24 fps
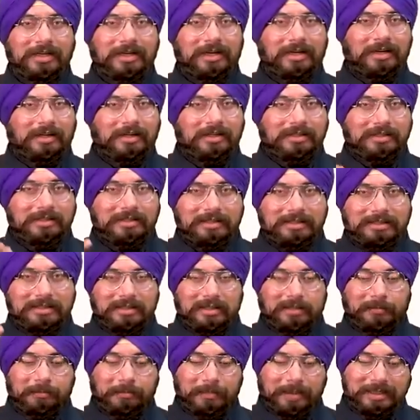Uh, this
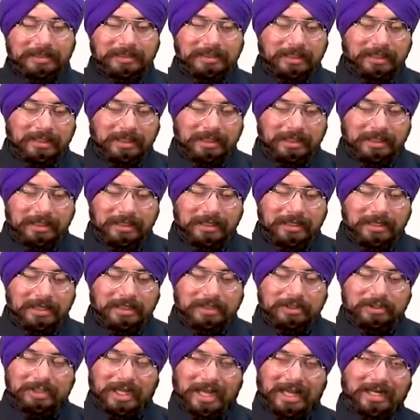uh, basically
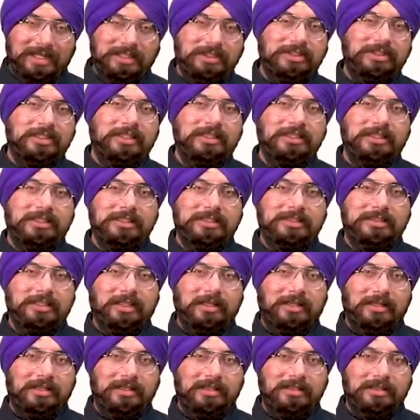challenging this
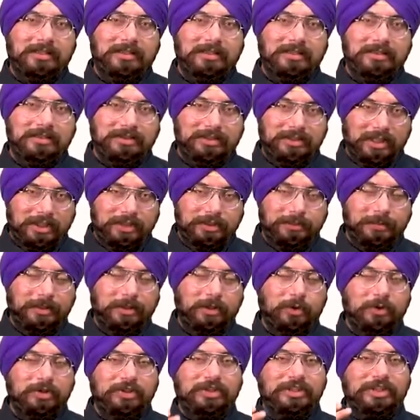uh,
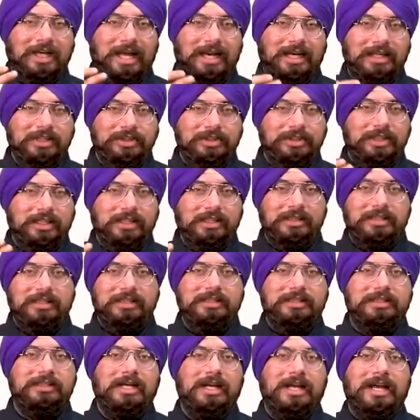judgment or challenging
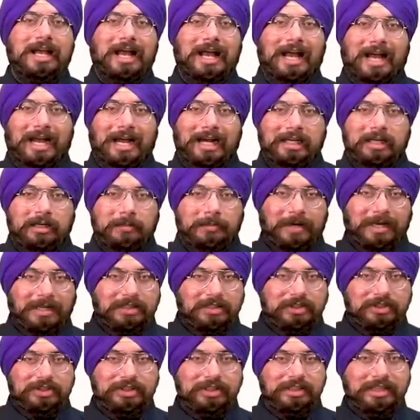this act by
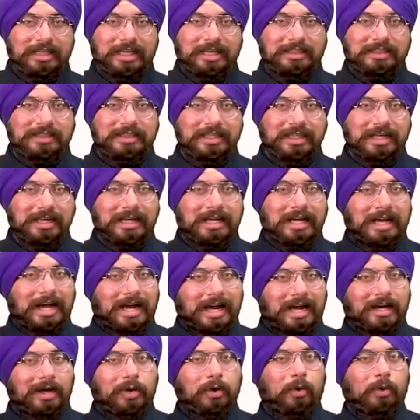the GAC
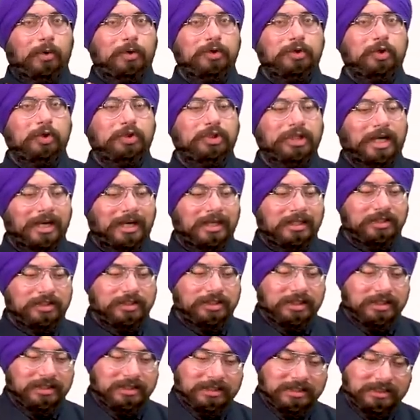and also
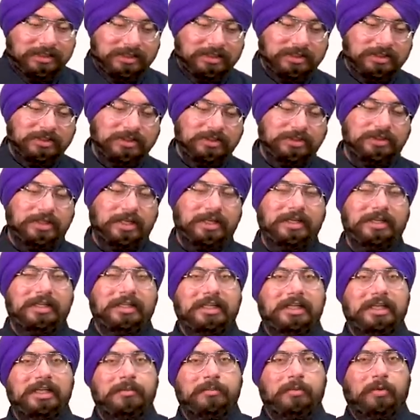challenging this
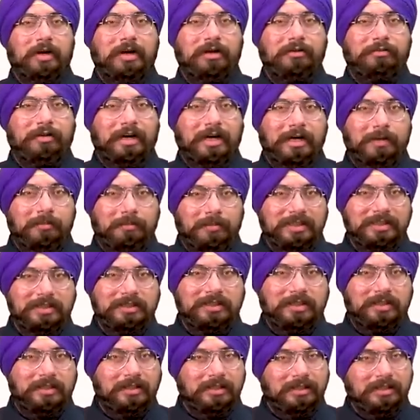genetically modified
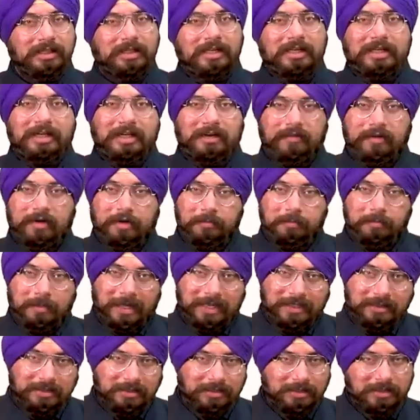mustard developed
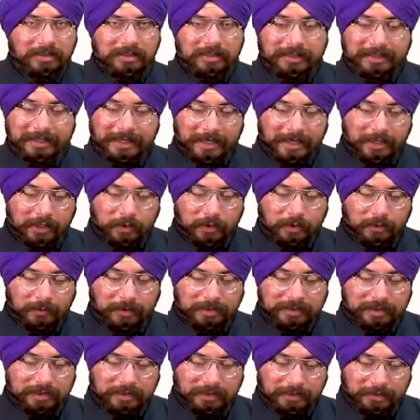by the Delhi
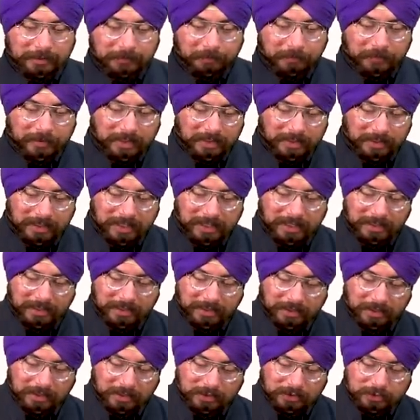University right?
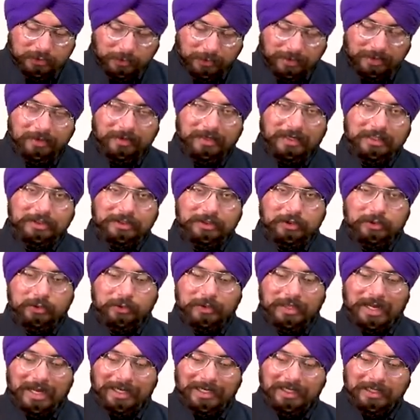So in relation to
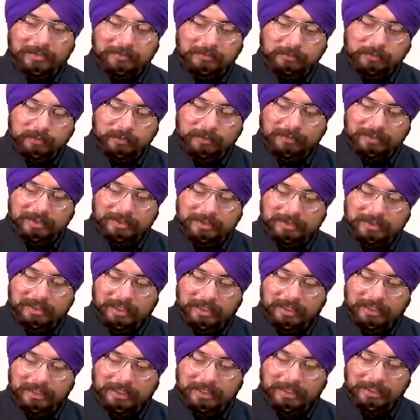that, we will
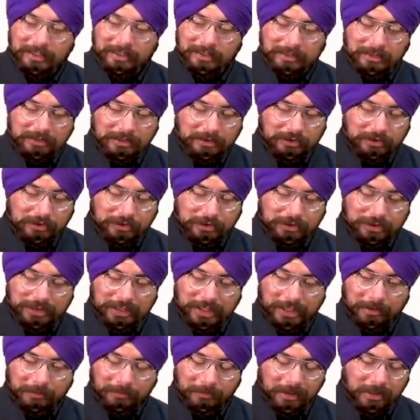study
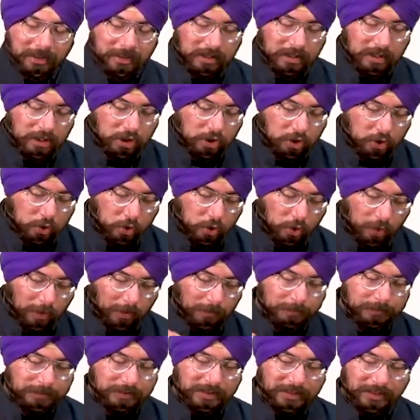GM
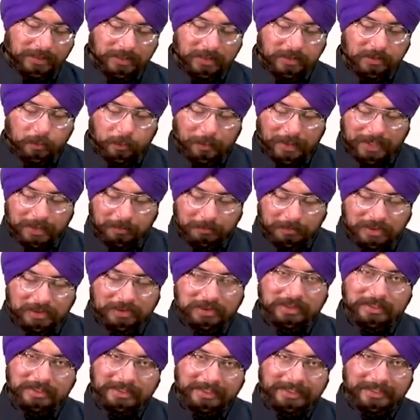crops in very much
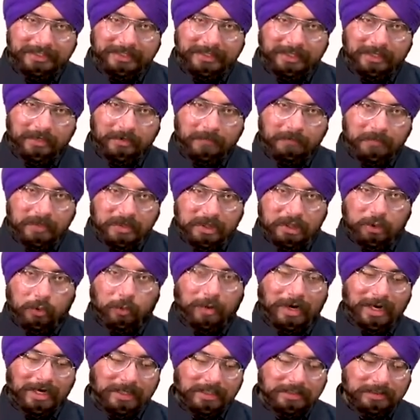detail. Now,
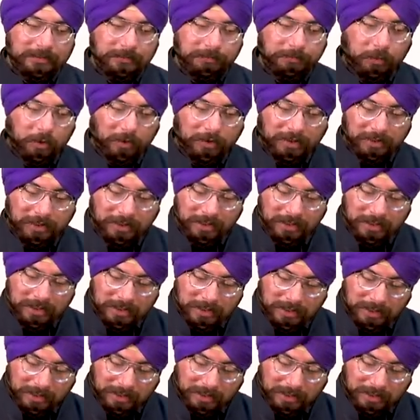why it is important?